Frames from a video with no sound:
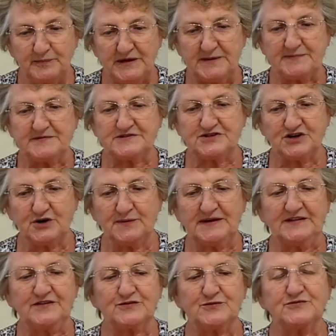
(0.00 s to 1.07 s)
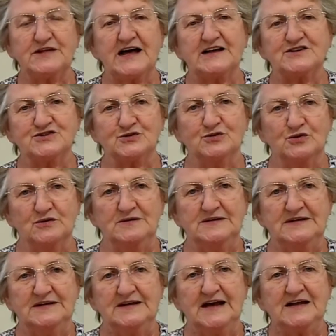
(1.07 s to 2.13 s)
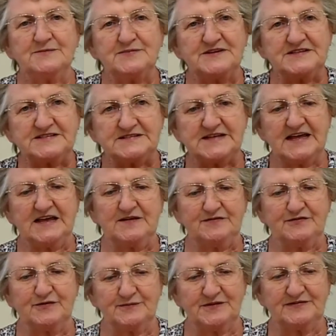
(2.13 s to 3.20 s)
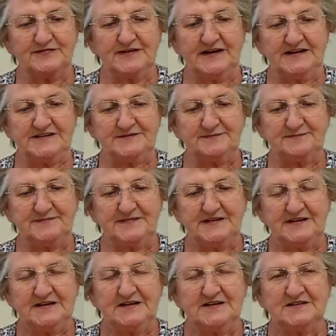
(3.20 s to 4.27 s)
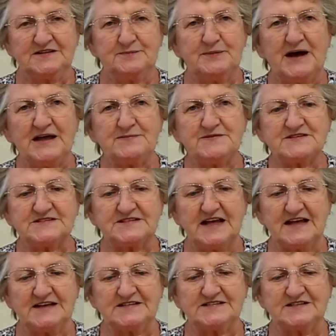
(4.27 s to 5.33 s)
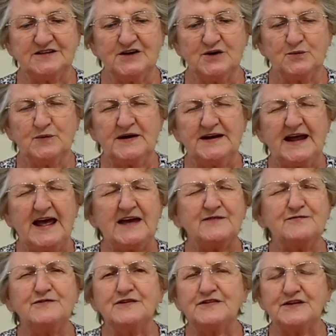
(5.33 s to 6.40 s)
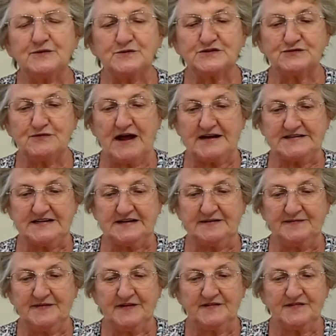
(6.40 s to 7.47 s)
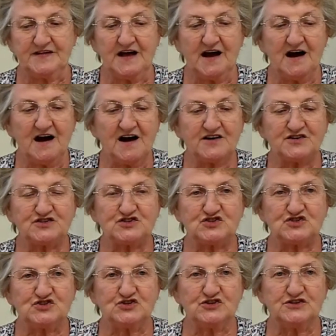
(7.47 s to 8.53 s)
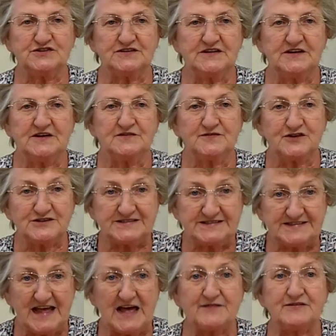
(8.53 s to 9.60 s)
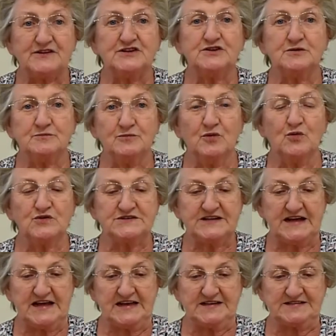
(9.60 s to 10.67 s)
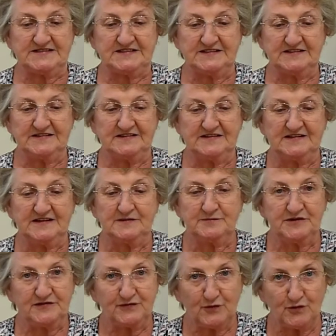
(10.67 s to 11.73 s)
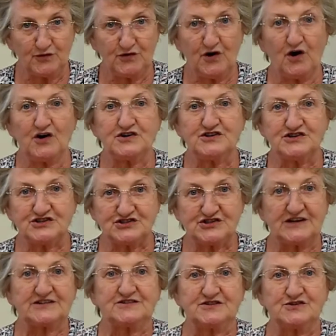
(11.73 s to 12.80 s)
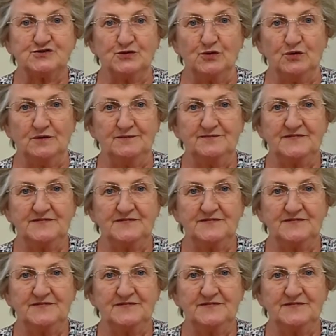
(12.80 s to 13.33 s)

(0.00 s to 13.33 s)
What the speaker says: people to go in through that door and be saved from the flood. The Bible says when everything was ready, the ark stood for 7 more days before God shut the door.